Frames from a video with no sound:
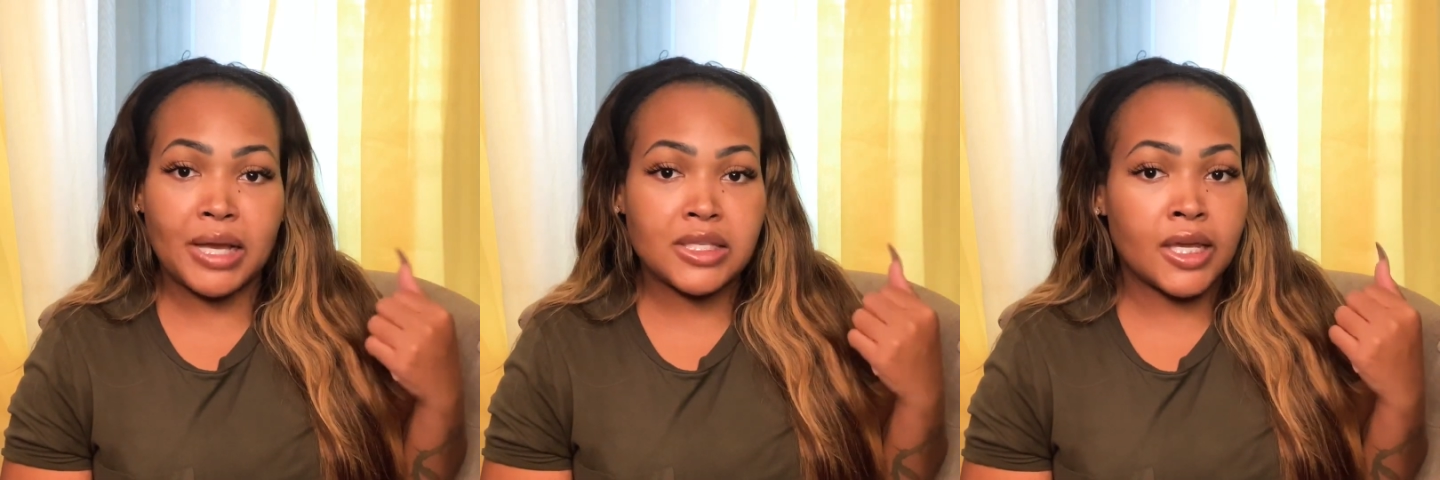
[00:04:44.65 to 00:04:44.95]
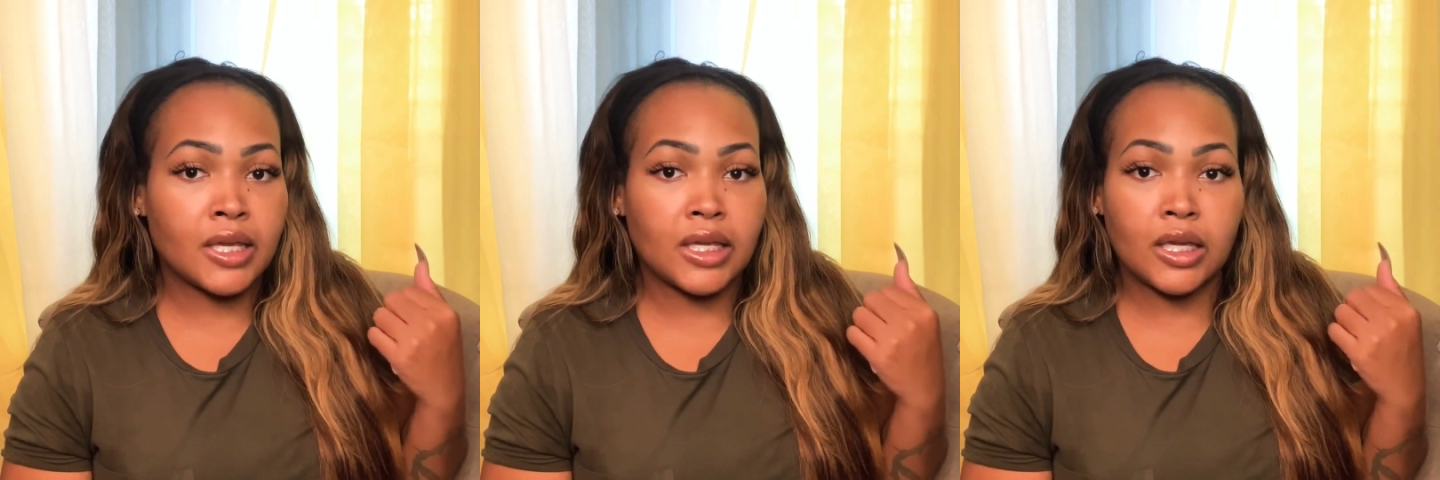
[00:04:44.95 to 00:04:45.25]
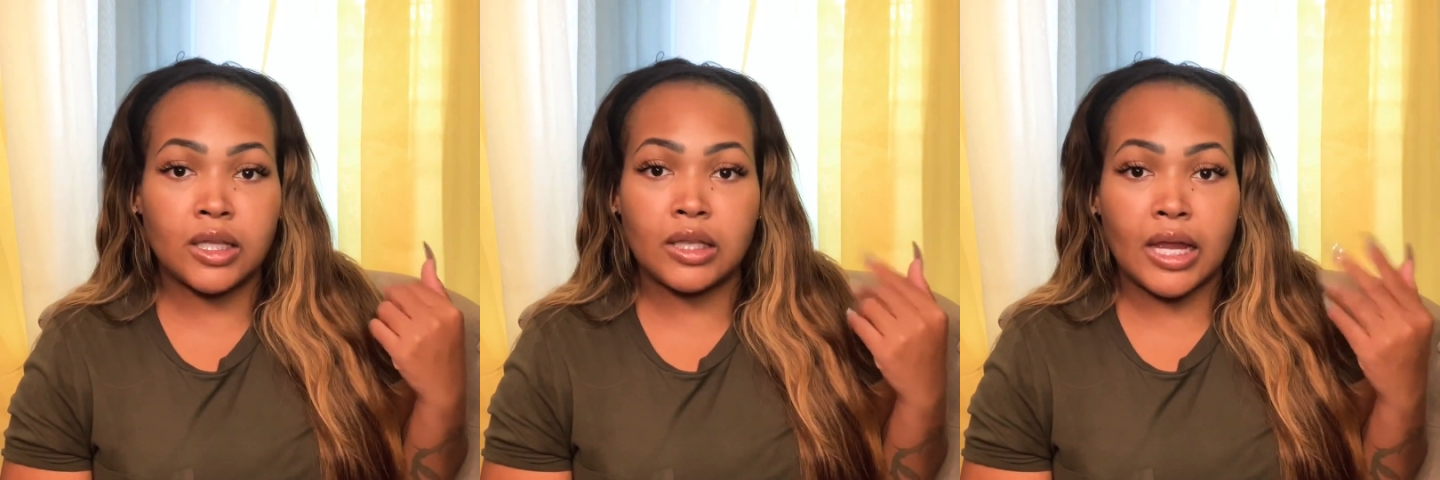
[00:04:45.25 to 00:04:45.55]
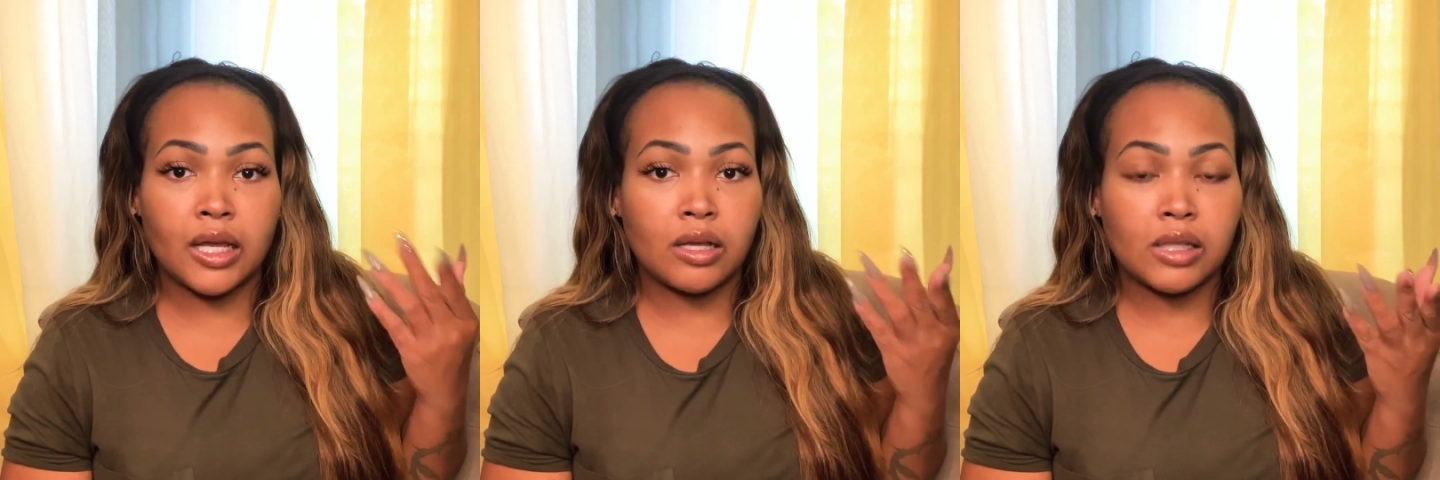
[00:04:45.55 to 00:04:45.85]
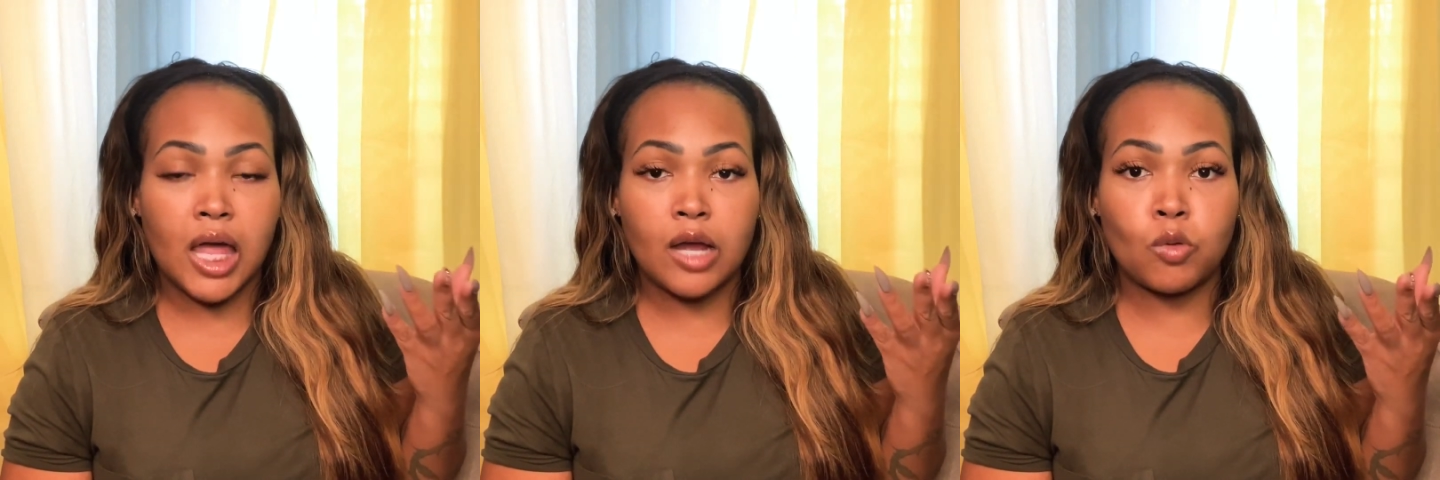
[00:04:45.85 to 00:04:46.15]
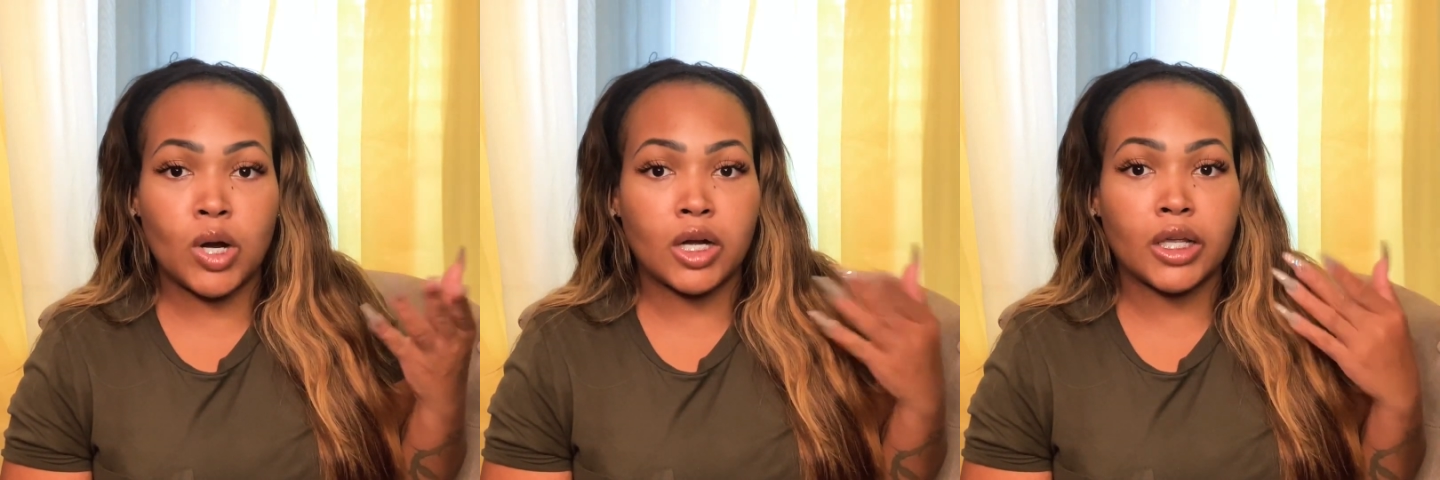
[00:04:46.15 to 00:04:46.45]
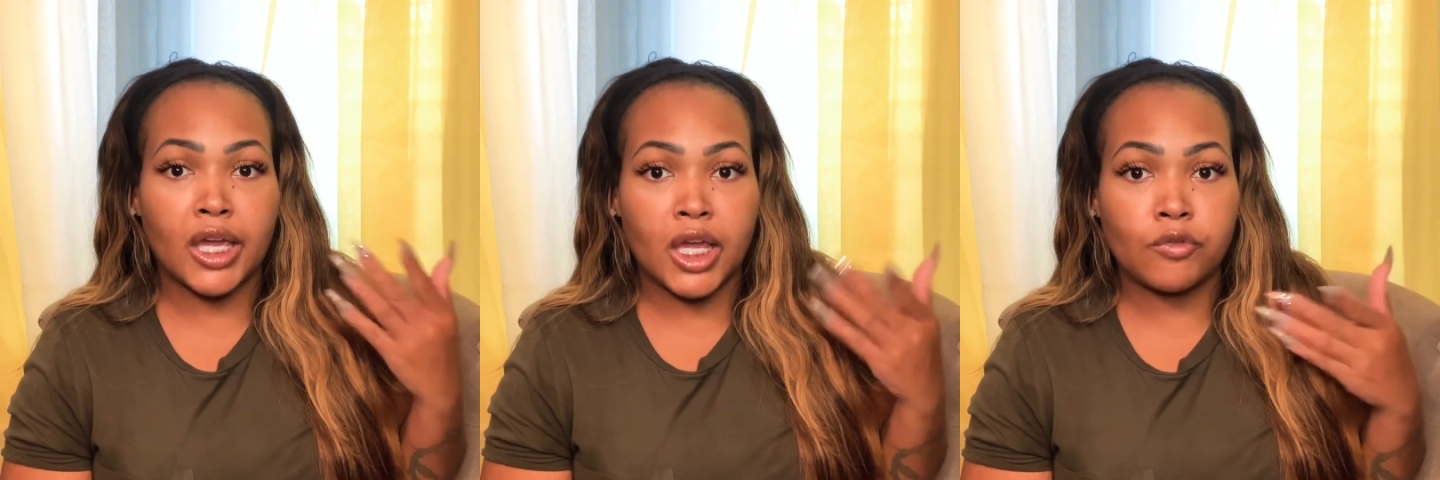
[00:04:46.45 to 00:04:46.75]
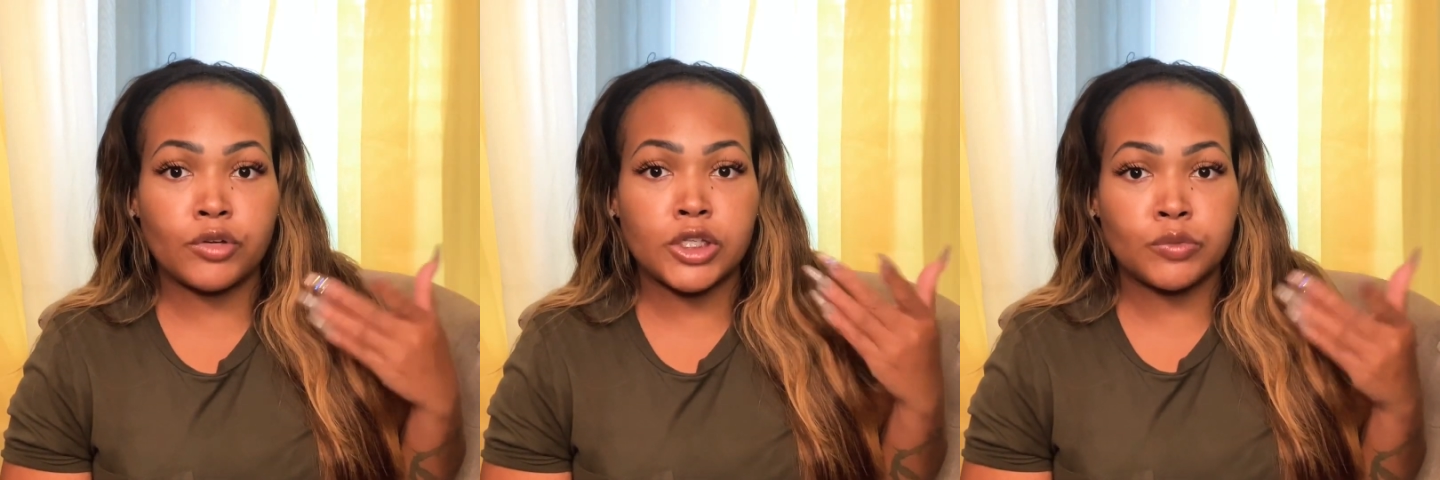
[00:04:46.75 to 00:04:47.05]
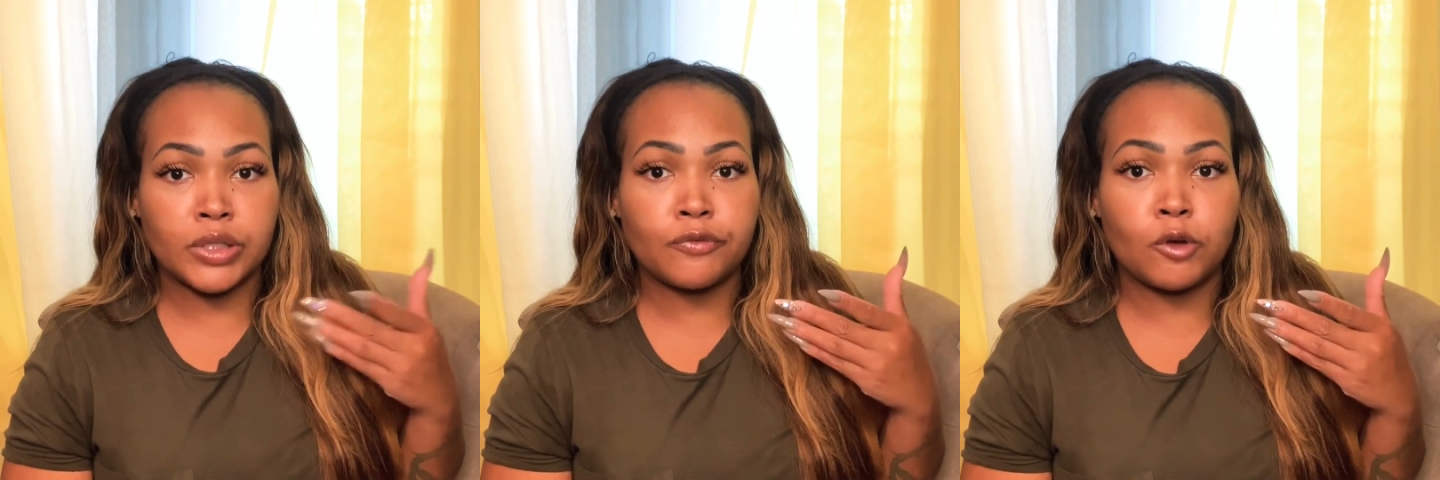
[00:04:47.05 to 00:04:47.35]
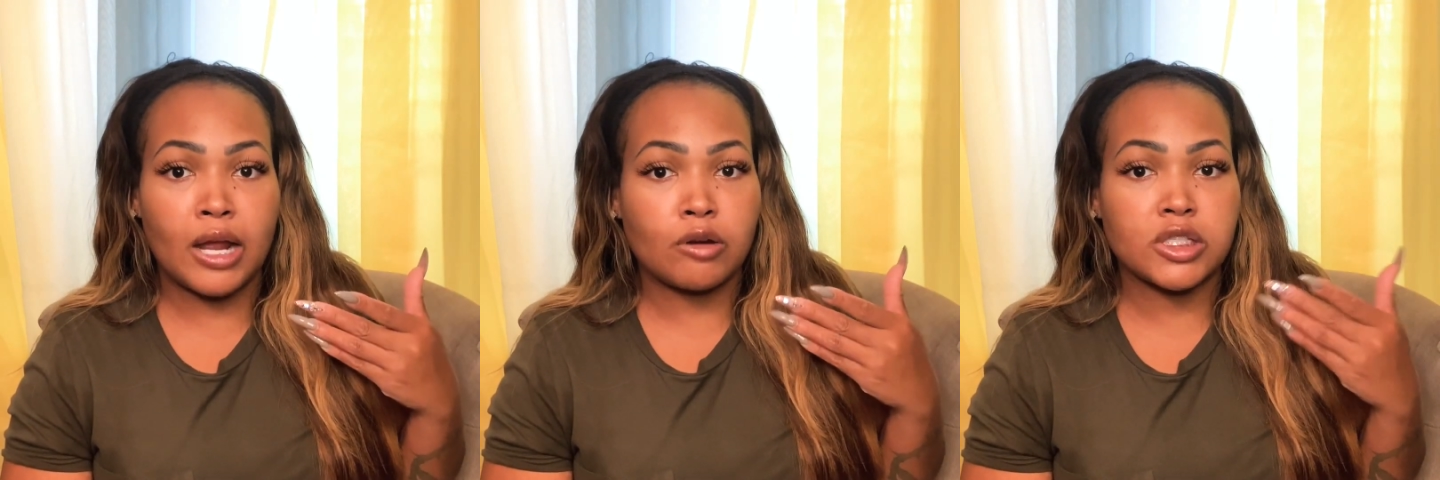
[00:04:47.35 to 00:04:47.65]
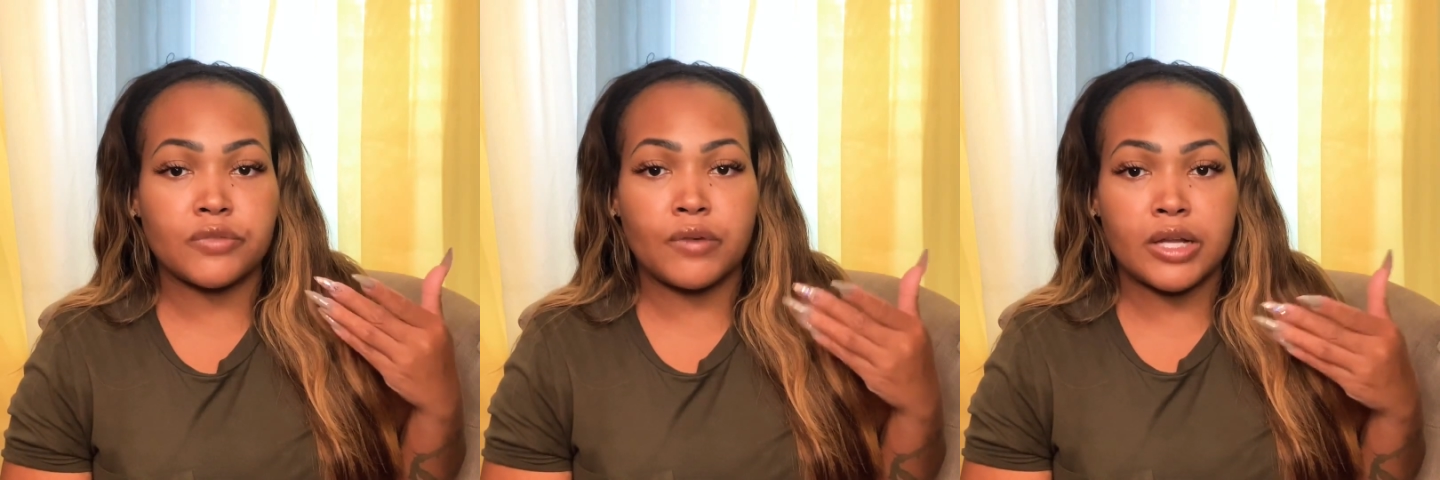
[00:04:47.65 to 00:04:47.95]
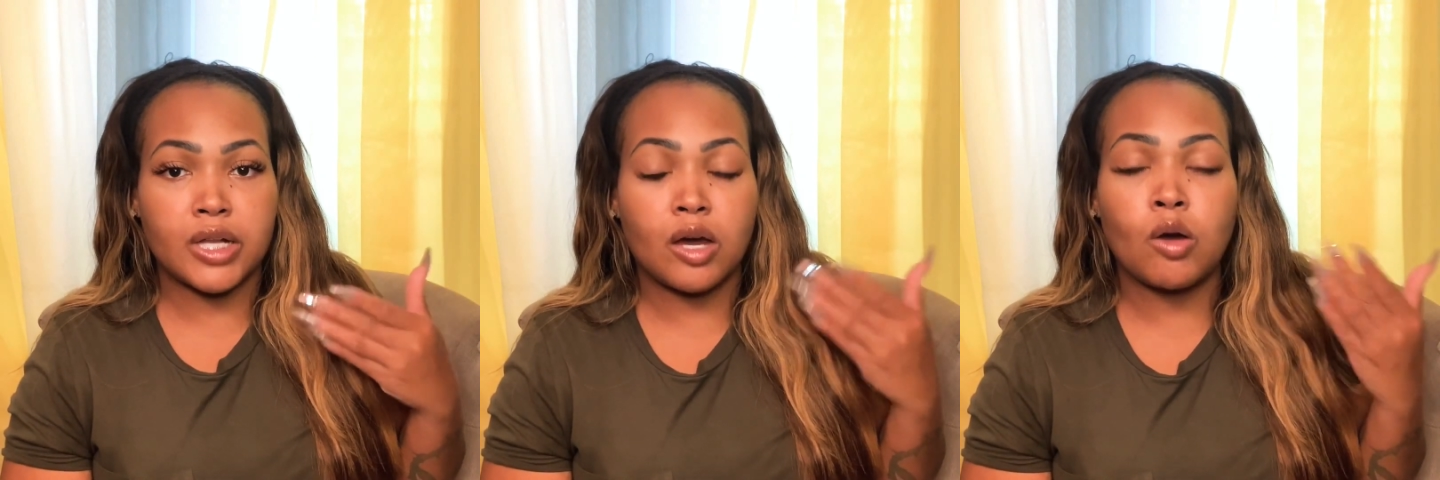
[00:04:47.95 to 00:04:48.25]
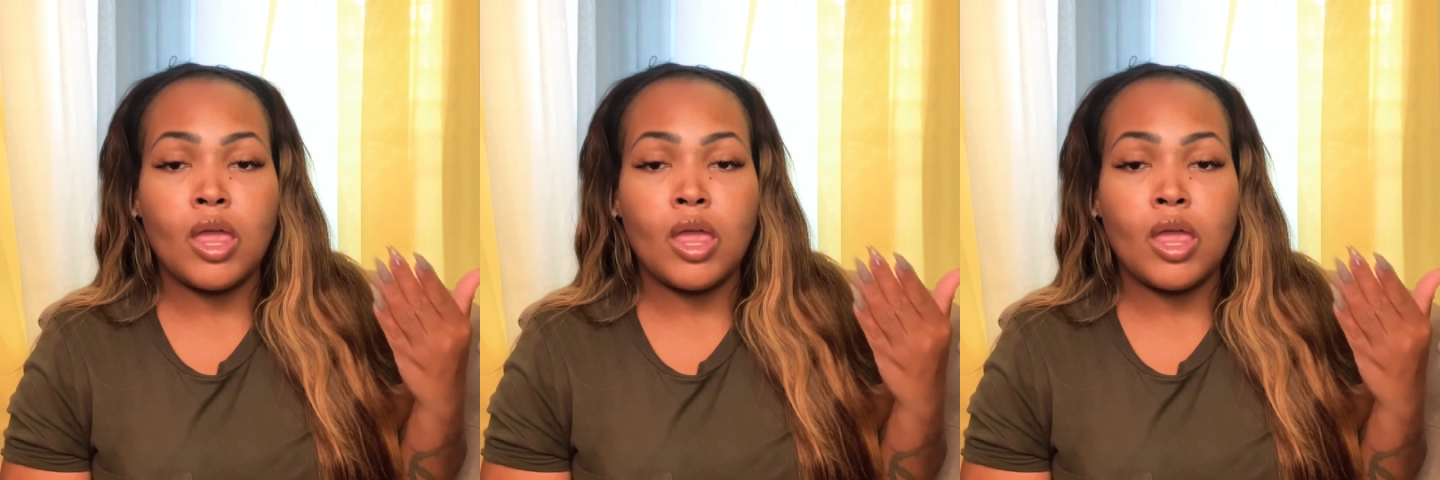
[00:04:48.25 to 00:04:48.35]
I take it like clockwork every 24 hours. If I don't,